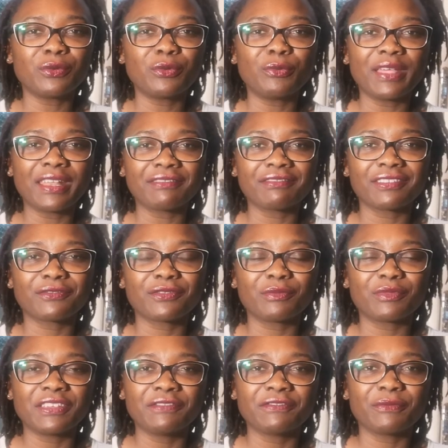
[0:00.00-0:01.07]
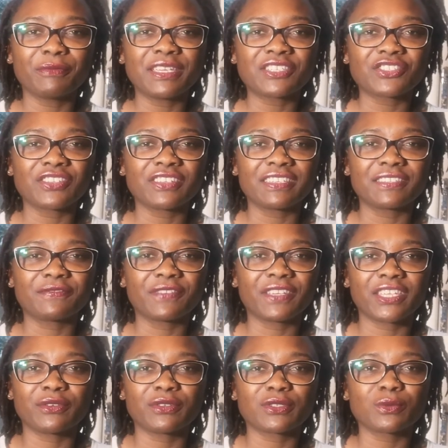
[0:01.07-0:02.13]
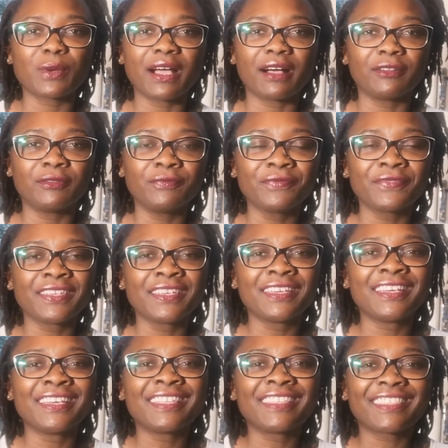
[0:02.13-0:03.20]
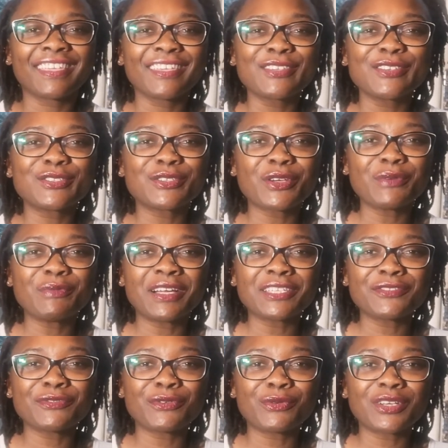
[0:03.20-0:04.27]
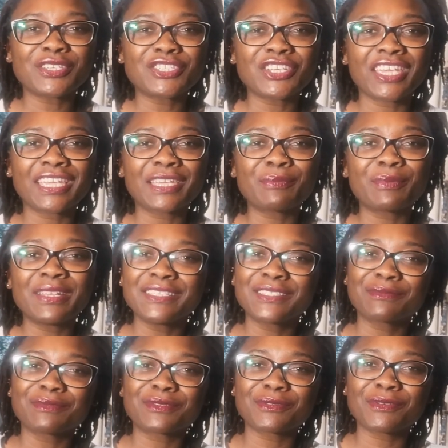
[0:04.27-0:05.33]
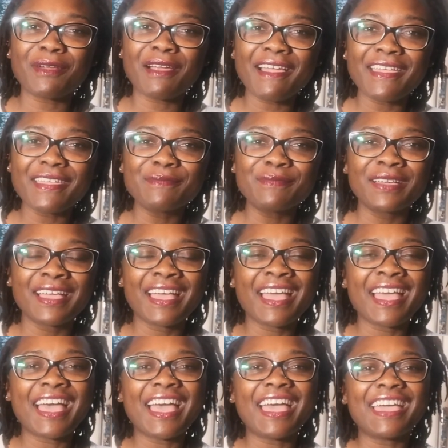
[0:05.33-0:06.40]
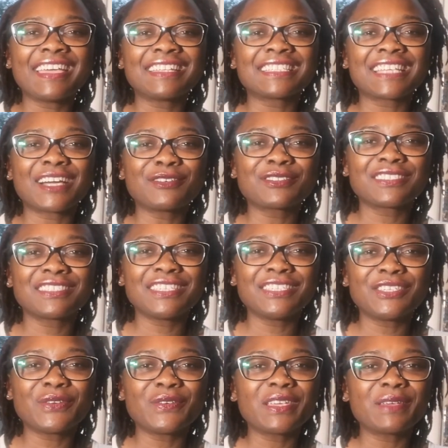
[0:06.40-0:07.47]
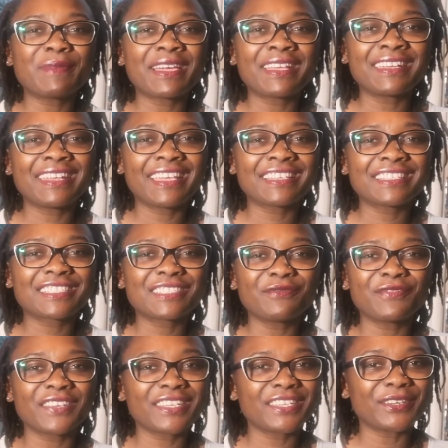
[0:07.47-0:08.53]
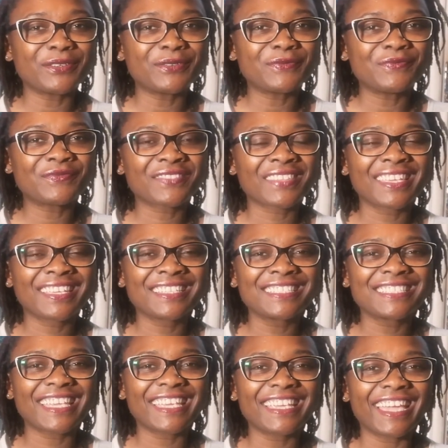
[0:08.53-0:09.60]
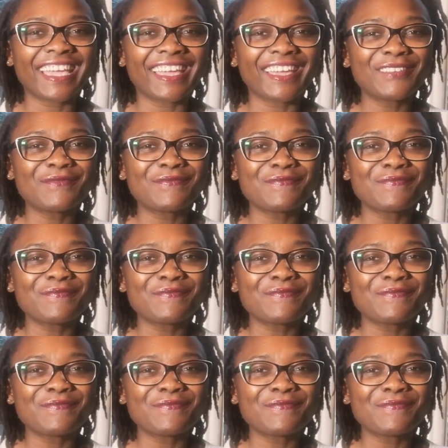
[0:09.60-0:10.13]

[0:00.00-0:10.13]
will benefit from the information in this video as well. Thank you so much for watching. Please subscribe, and I'll see you in my next video. Take care.